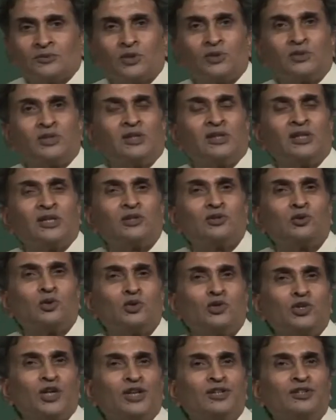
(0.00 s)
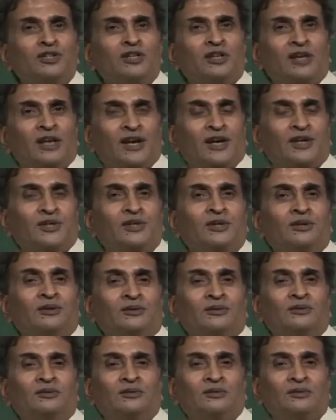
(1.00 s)
You see, there is no change in
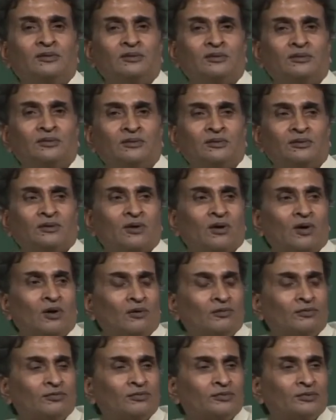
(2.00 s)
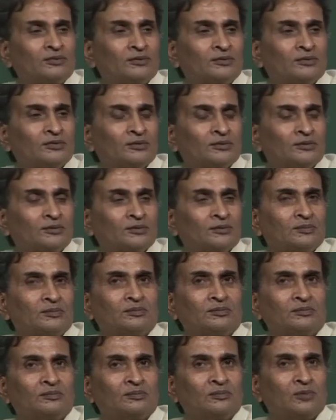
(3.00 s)
direction of
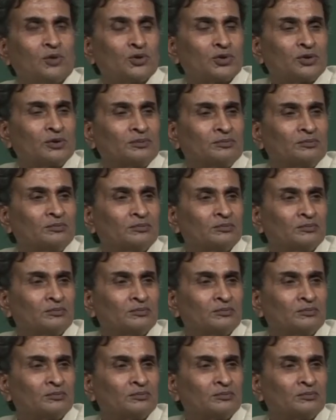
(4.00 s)
motion.